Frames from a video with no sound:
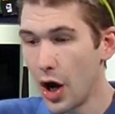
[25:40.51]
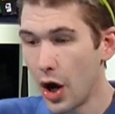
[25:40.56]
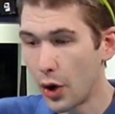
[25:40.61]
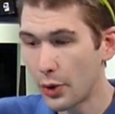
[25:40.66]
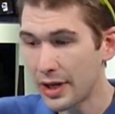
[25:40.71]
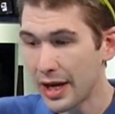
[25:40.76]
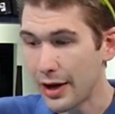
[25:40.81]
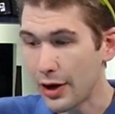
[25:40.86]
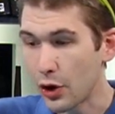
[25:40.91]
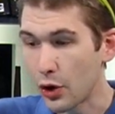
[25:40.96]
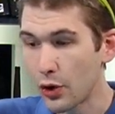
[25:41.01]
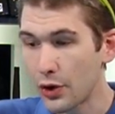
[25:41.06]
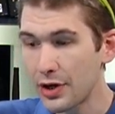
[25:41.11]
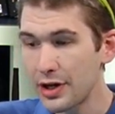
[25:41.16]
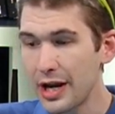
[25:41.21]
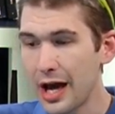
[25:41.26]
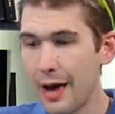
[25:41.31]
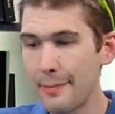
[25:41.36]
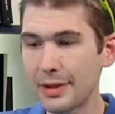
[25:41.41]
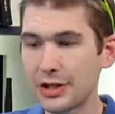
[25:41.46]
Okay,
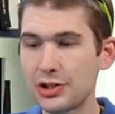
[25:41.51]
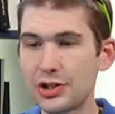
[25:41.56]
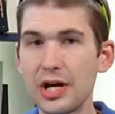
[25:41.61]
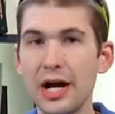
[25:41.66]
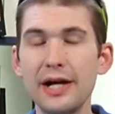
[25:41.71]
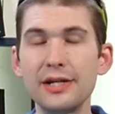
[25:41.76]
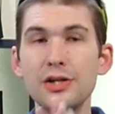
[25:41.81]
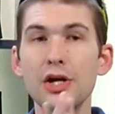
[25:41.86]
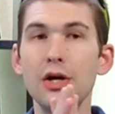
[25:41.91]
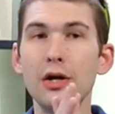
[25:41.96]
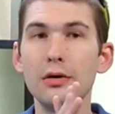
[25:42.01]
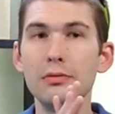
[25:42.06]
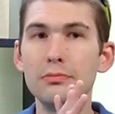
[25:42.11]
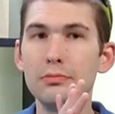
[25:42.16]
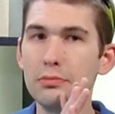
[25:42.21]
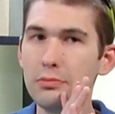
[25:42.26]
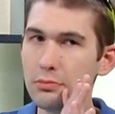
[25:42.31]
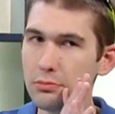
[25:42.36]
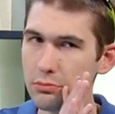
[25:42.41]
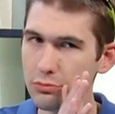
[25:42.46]
ergonomics, guys.
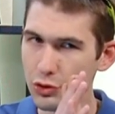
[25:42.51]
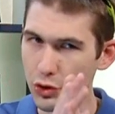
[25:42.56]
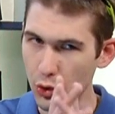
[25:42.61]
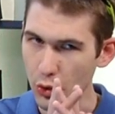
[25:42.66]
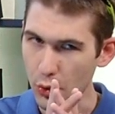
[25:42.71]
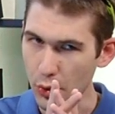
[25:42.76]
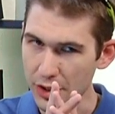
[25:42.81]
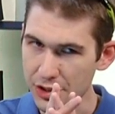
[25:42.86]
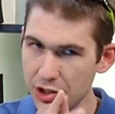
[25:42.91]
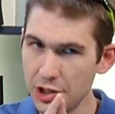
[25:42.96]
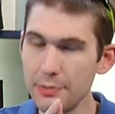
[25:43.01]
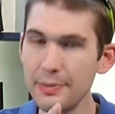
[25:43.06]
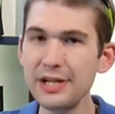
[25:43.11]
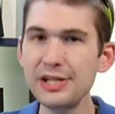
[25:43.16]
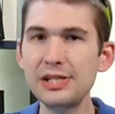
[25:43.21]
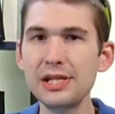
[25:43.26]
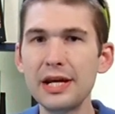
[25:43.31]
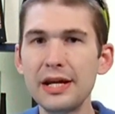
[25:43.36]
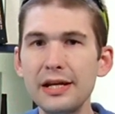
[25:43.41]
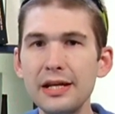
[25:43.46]
Don't question my
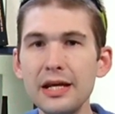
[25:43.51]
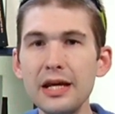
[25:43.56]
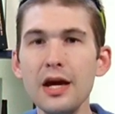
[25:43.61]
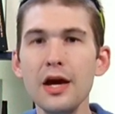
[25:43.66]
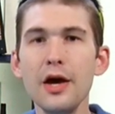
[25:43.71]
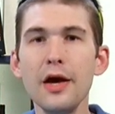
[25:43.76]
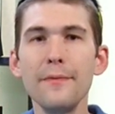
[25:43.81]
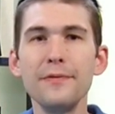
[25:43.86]
sanity.